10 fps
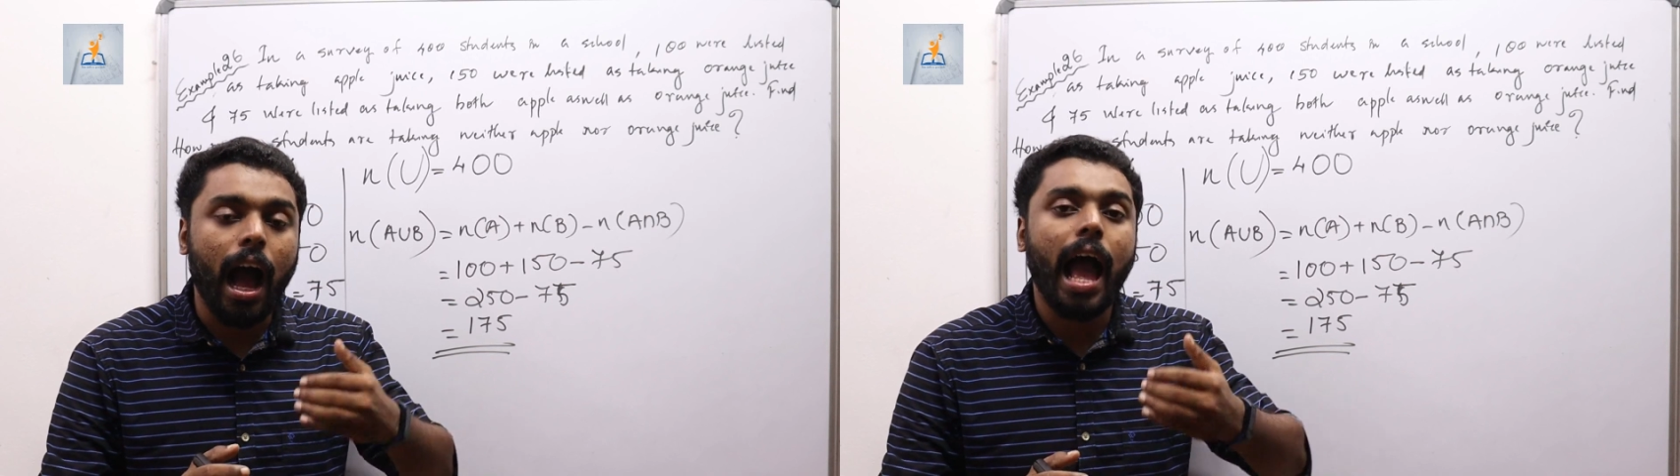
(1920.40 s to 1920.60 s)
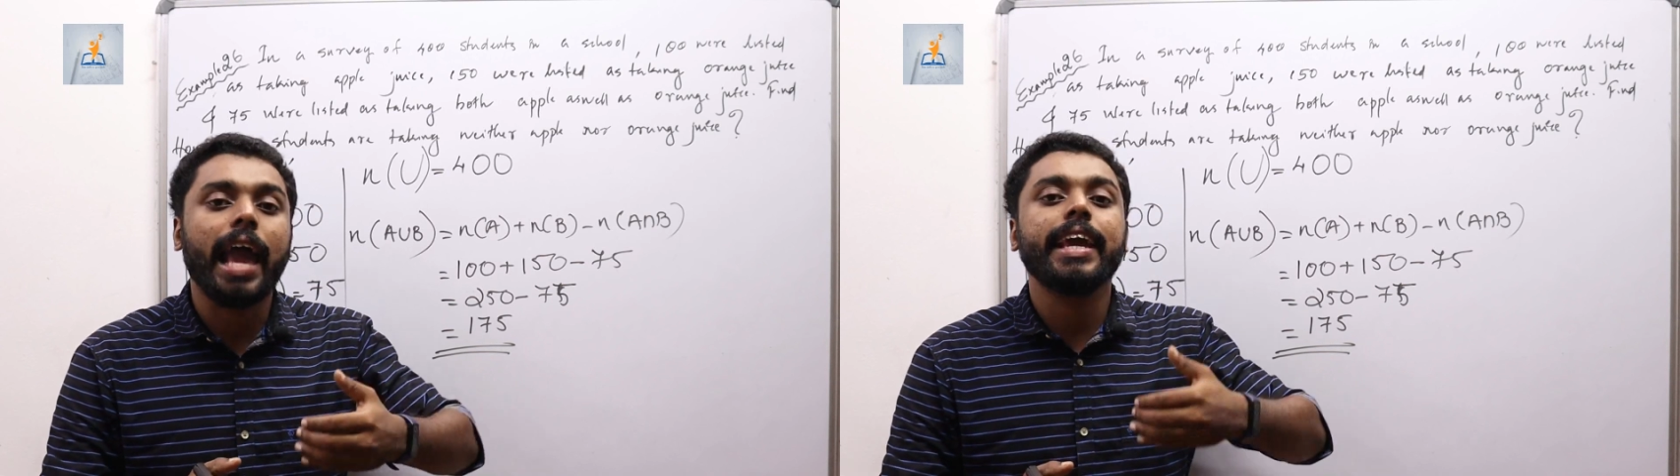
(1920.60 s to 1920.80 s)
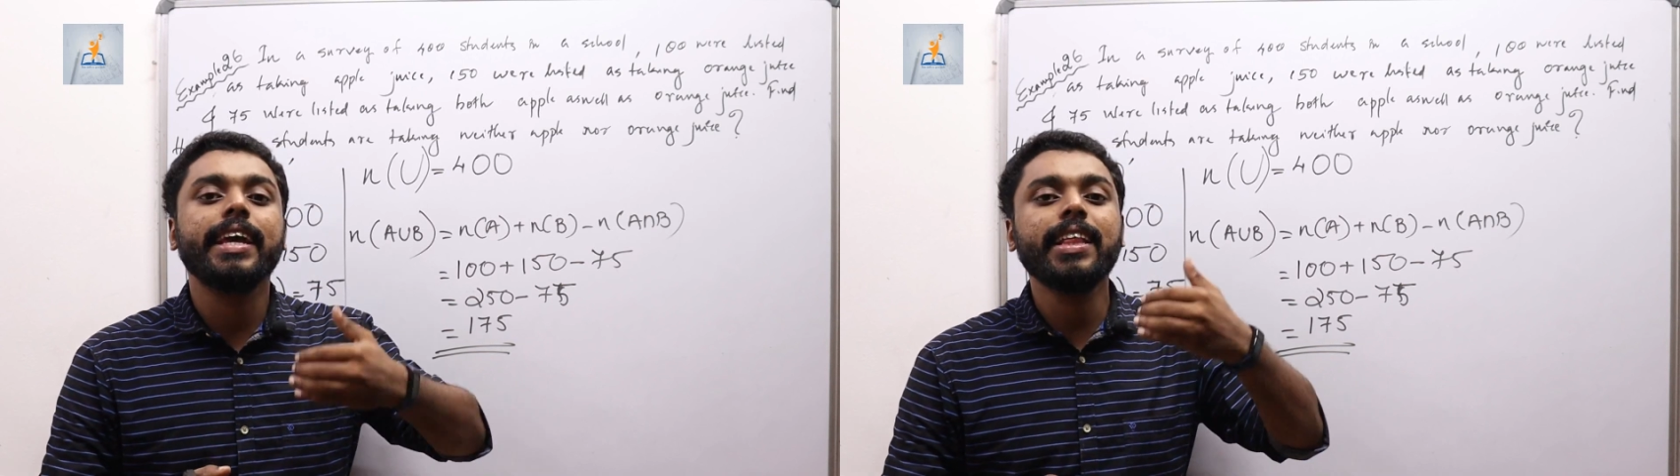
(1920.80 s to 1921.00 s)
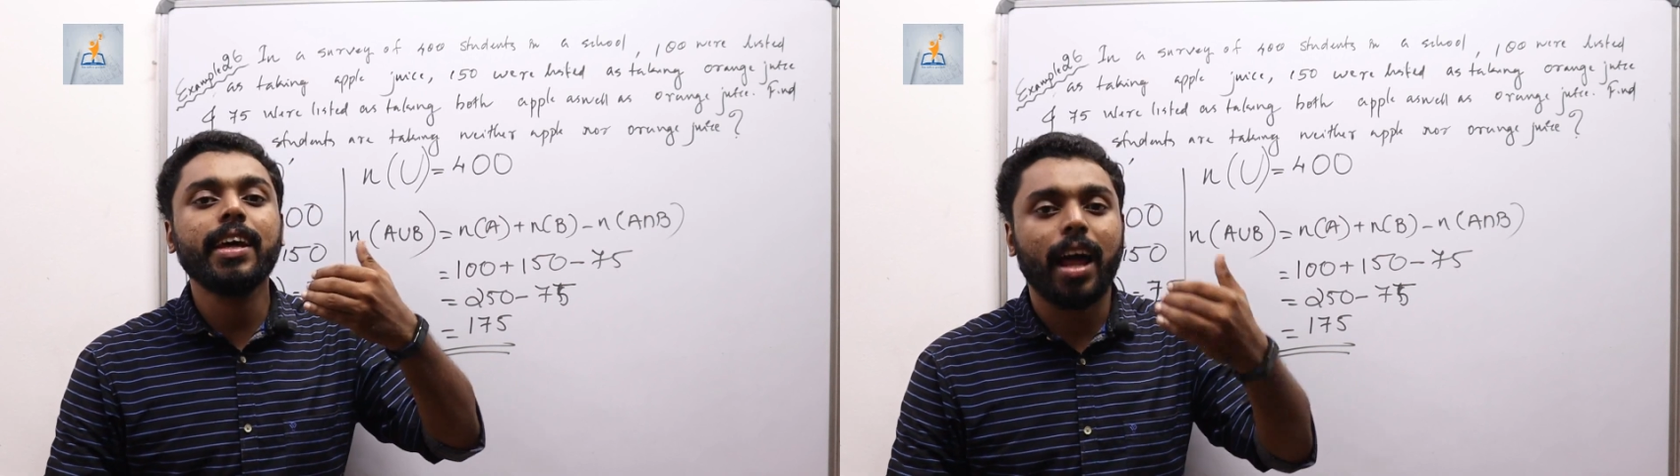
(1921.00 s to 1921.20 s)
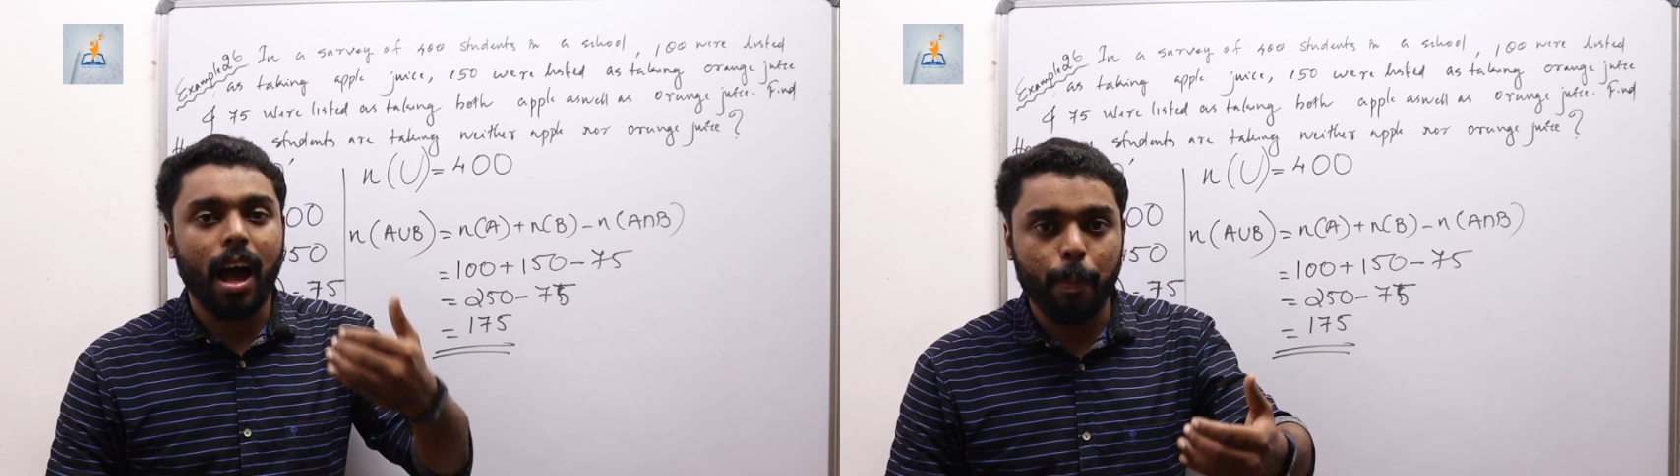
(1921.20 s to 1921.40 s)

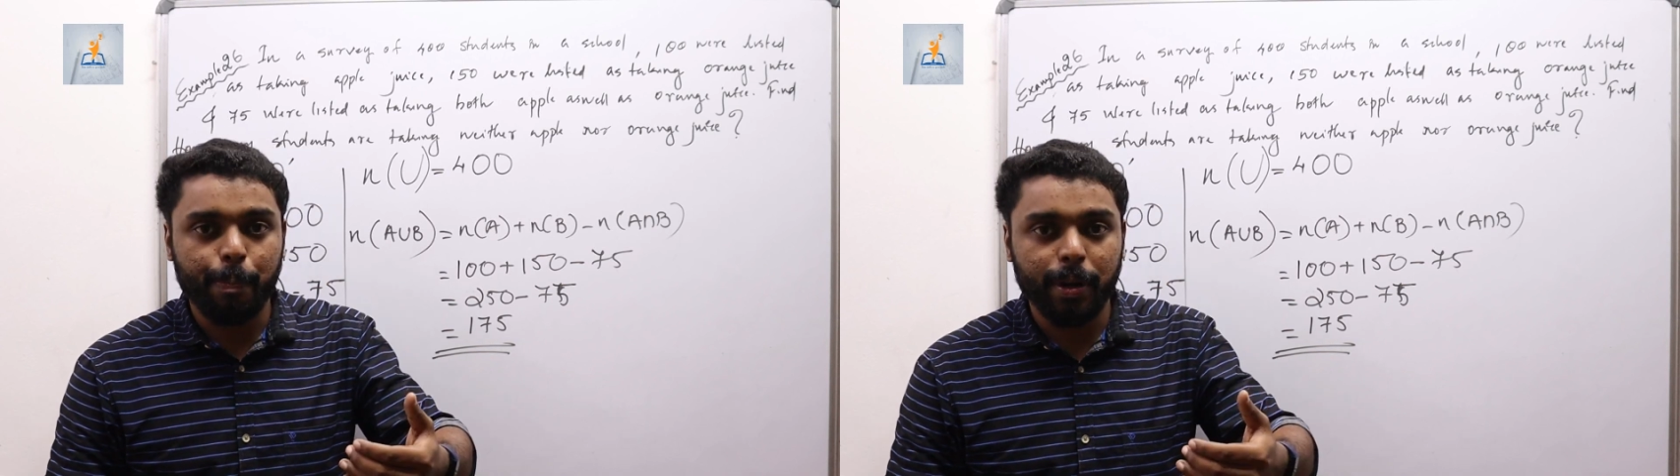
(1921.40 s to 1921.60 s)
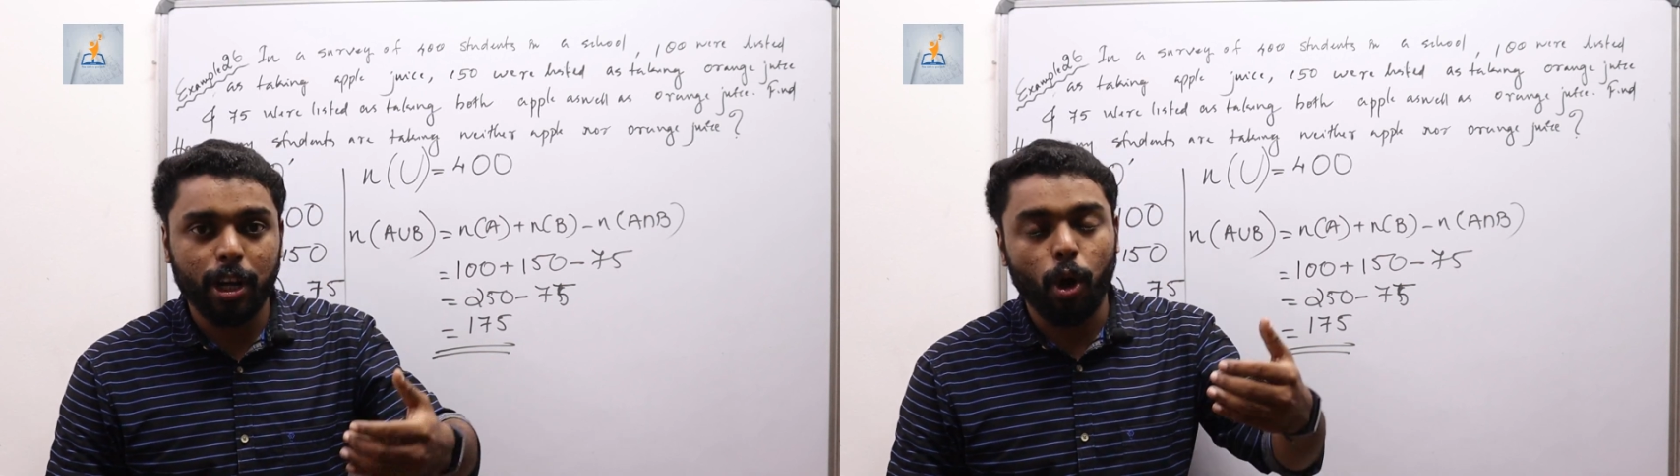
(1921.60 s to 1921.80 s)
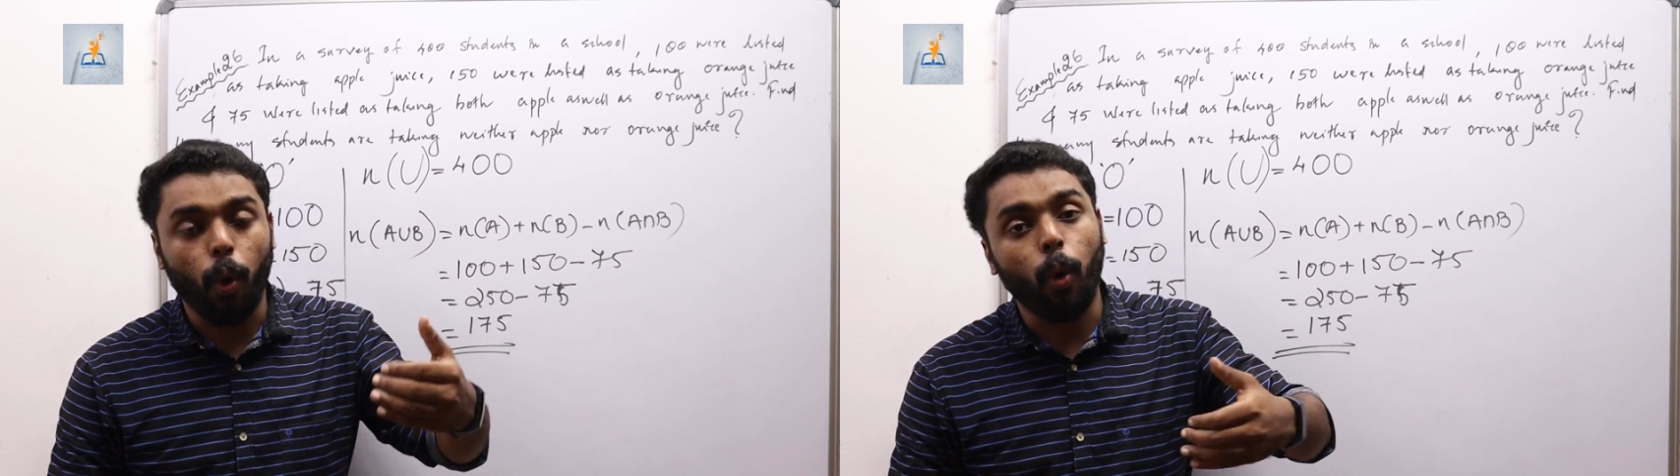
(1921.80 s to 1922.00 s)
either apple